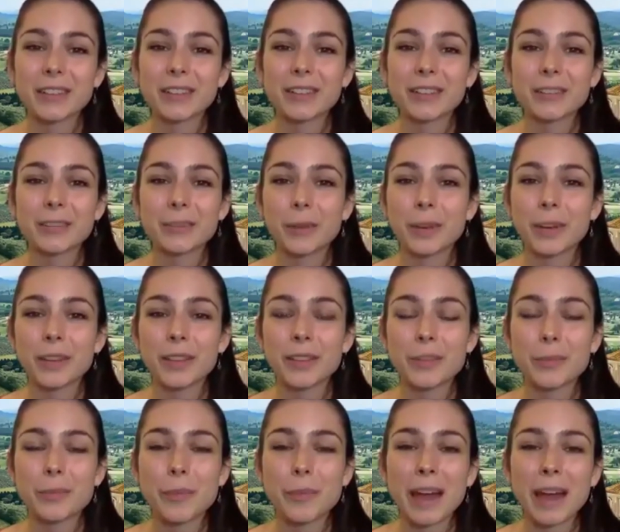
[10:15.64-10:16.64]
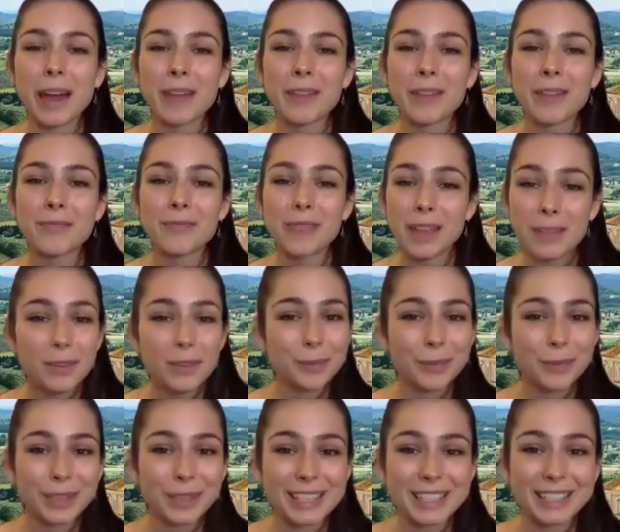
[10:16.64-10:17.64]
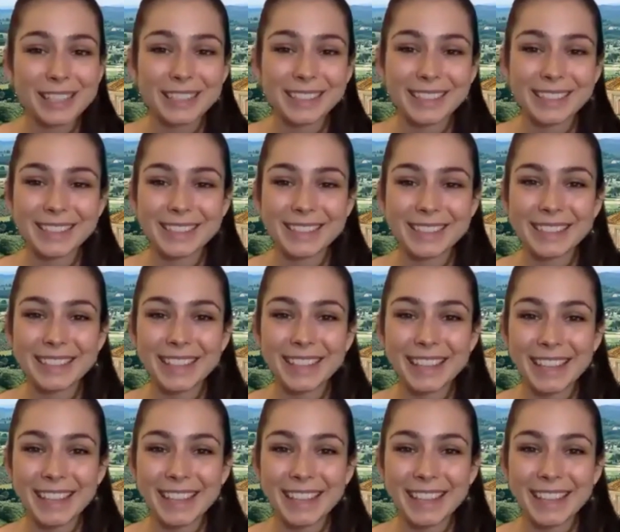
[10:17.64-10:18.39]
one of my favorite places